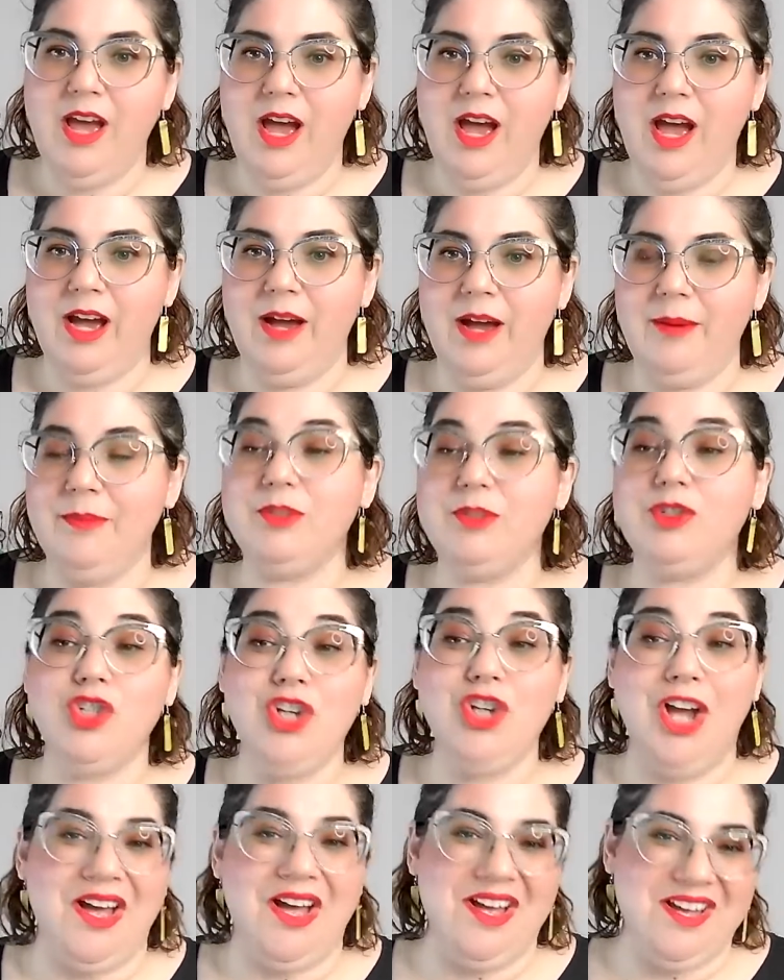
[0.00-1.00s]
Um,
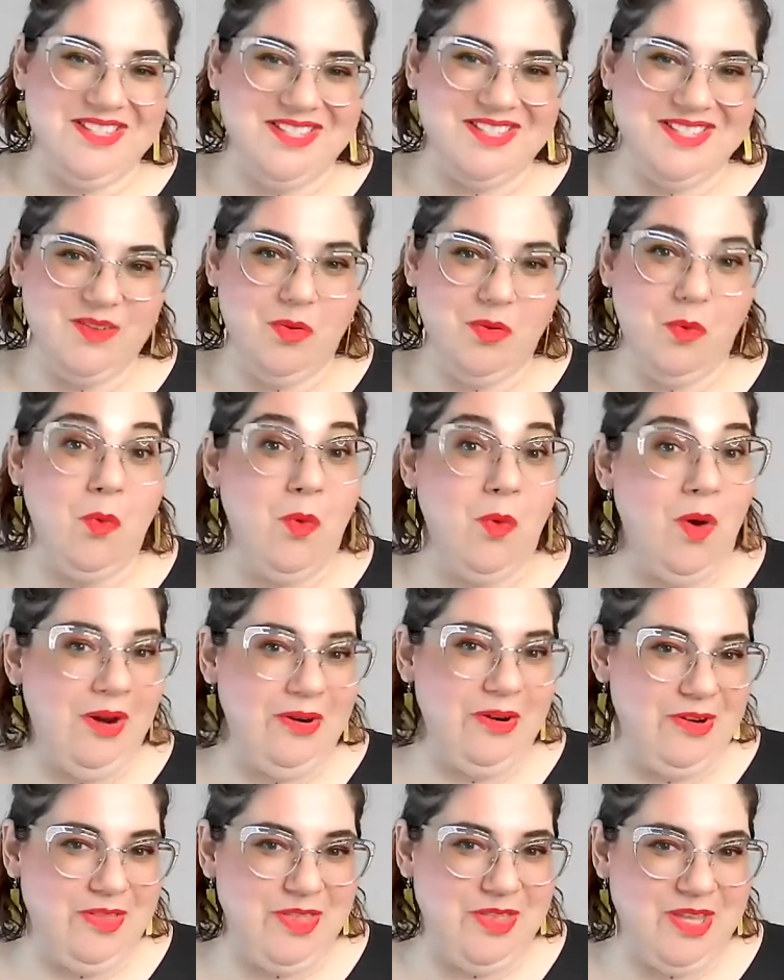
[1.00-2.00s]
Jaws,
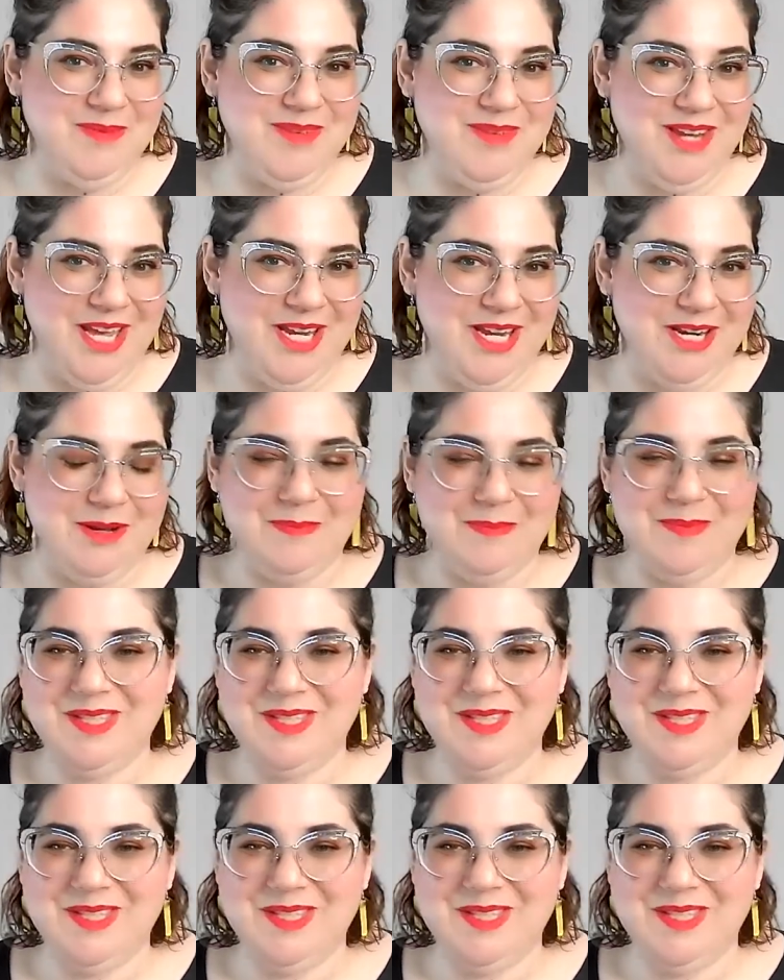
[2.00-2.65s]
water themed item.